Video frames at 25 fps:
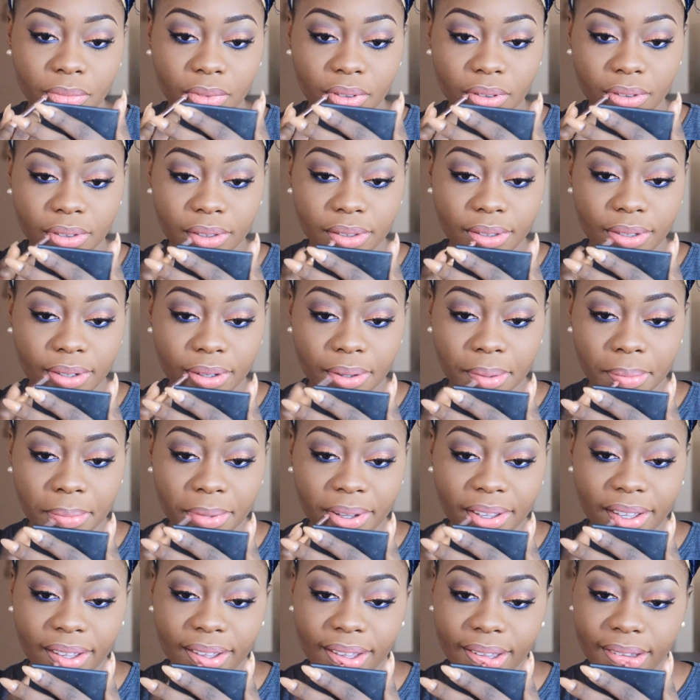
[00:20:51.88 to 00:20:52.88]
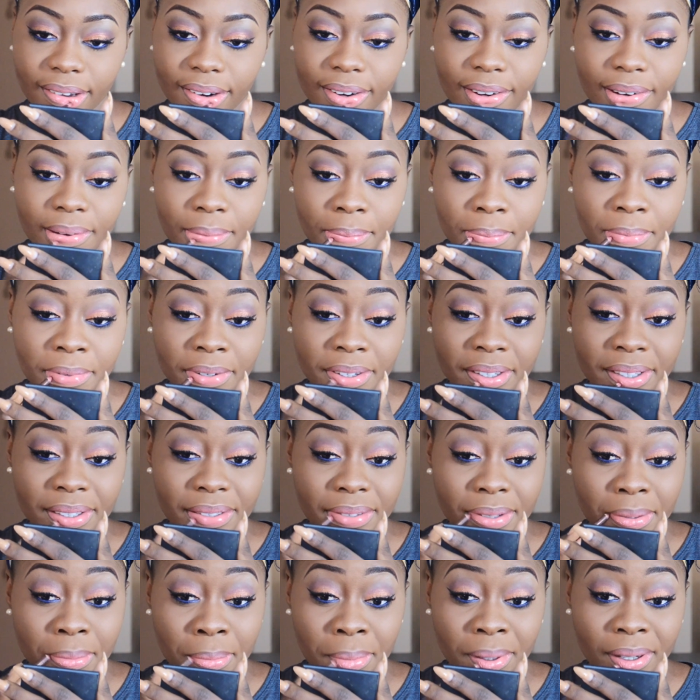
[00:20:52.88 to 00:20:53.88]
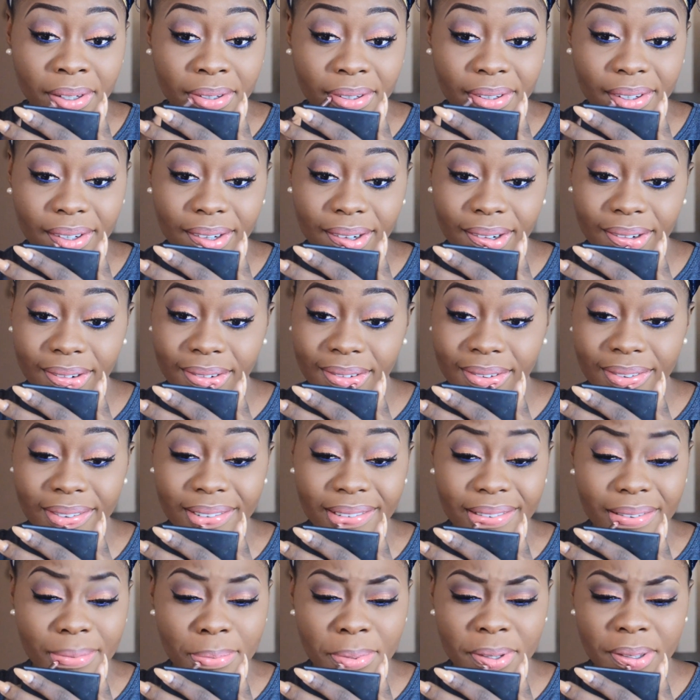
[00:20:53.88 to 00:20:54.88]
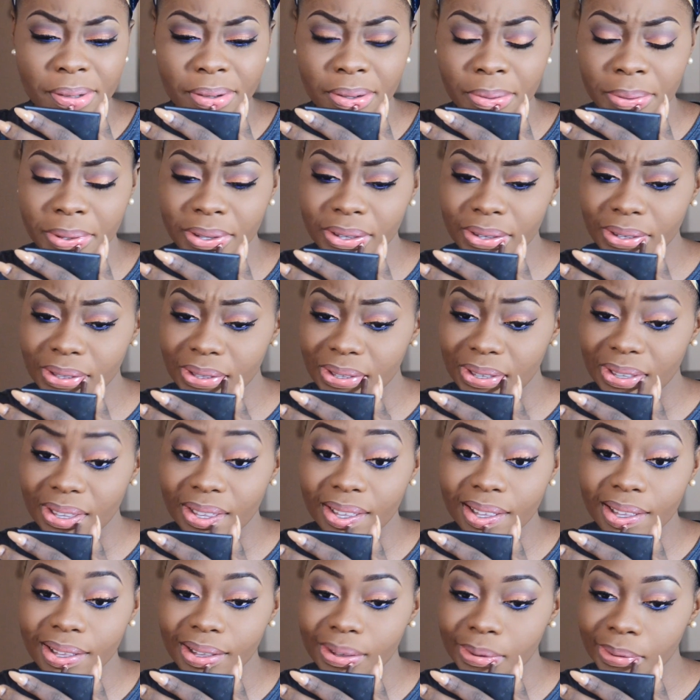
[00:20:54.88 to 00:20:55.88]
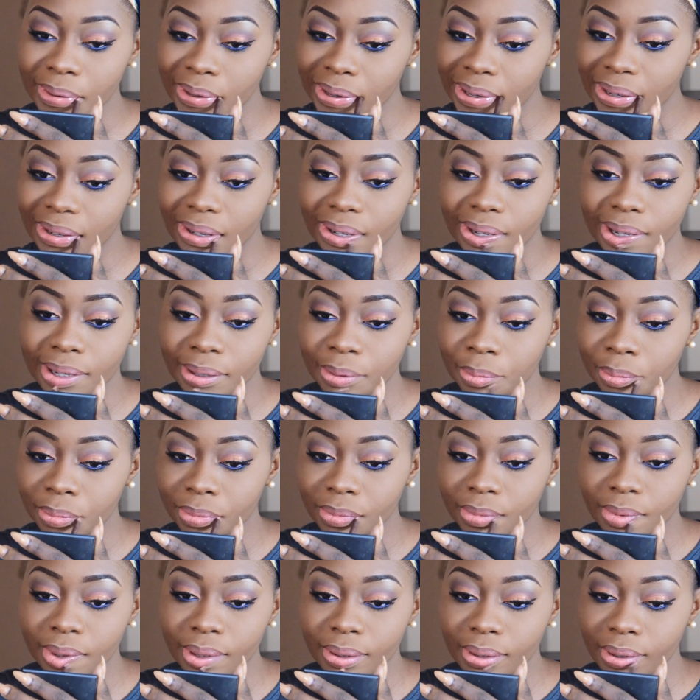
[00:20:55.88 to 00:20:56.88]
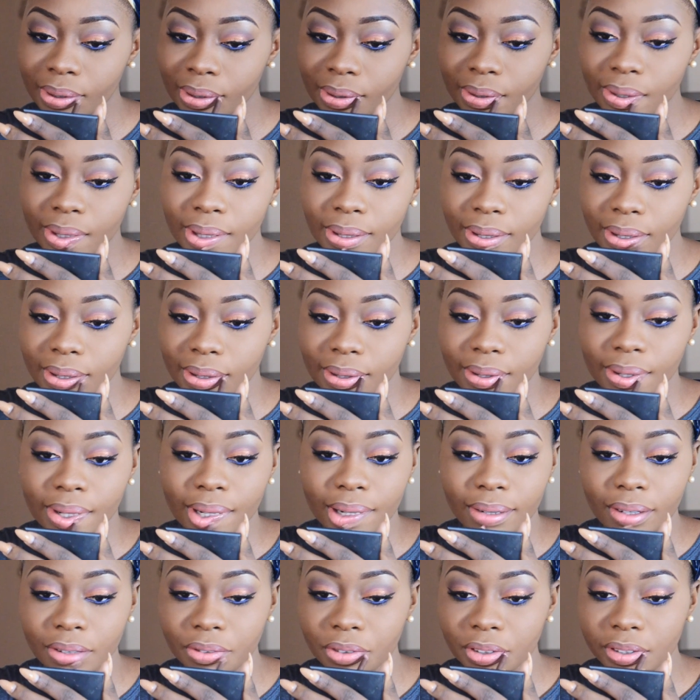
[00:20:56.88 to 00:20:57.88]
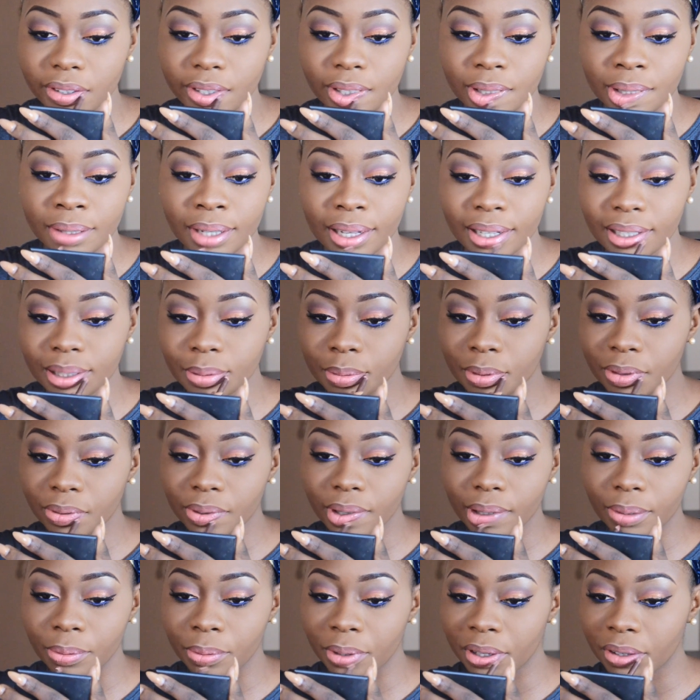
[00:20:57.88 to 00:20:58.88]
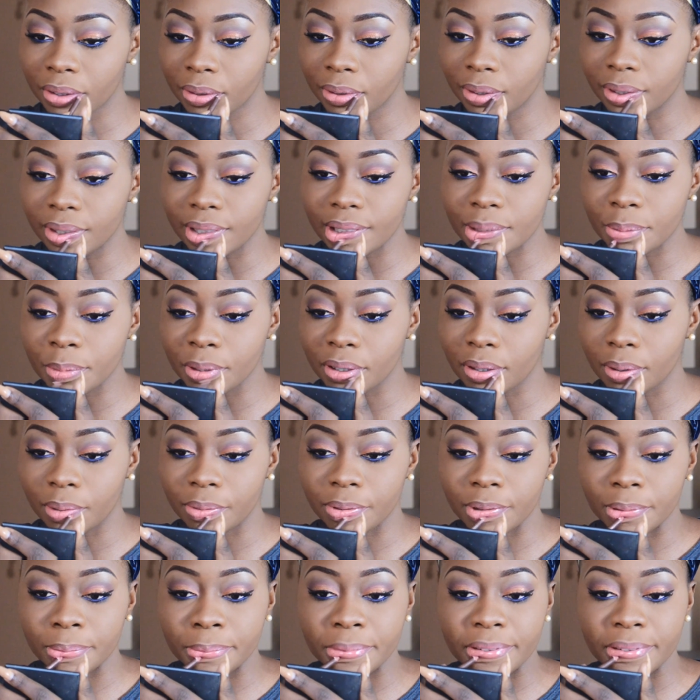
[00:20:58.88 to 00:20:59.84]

and style my hair. I'm going to the bank now. What am I going to? Yeah, I'm going out. Obviously, don't ask me if you're wearing all this makeup for